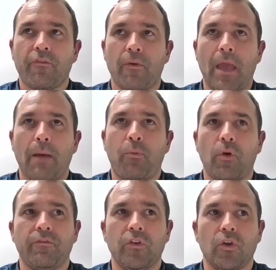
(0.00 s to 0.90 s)
from our
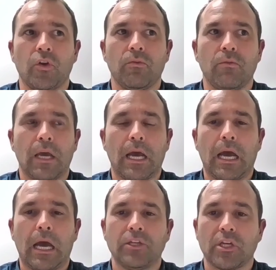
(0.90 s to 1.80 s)
point of view
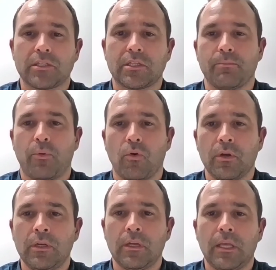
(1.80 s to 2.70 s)
just as
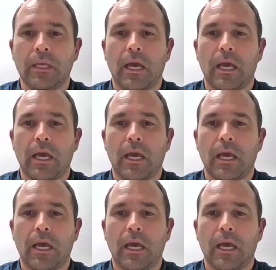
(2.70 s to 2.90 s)
important.